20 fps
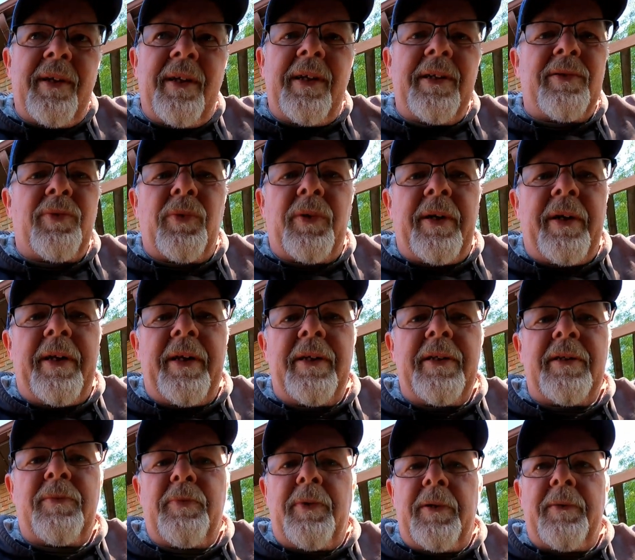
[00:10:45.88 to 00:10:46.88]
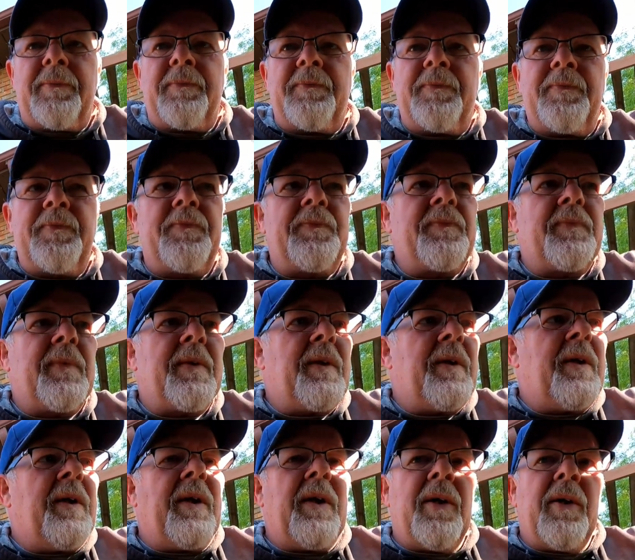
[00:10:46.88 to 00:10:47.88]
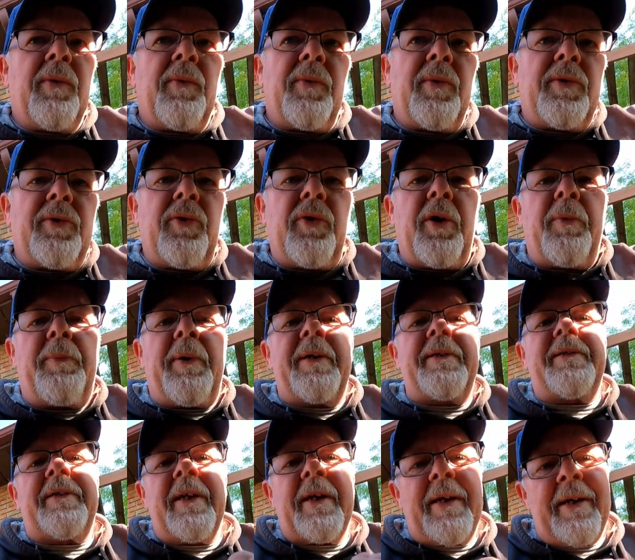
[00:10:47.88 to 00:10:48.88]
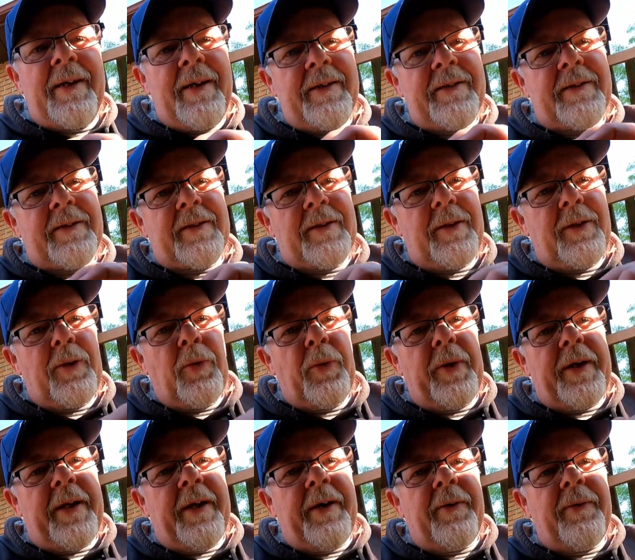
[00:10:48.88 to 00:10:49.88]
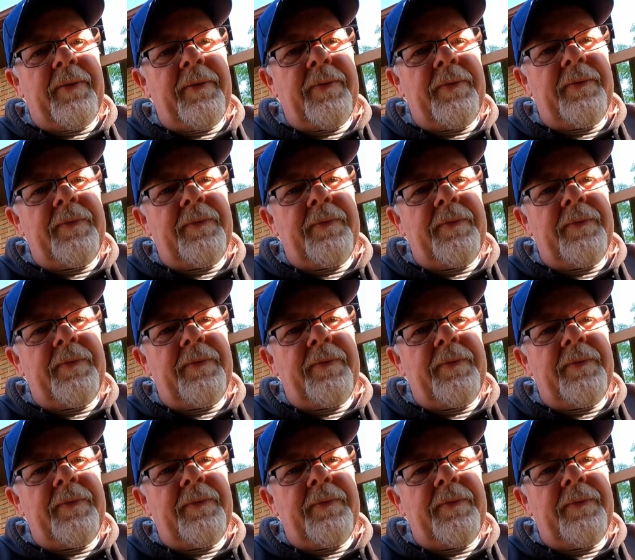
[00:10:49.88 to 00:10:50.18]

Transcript: It is what it is, but we're doing our best to slow it down.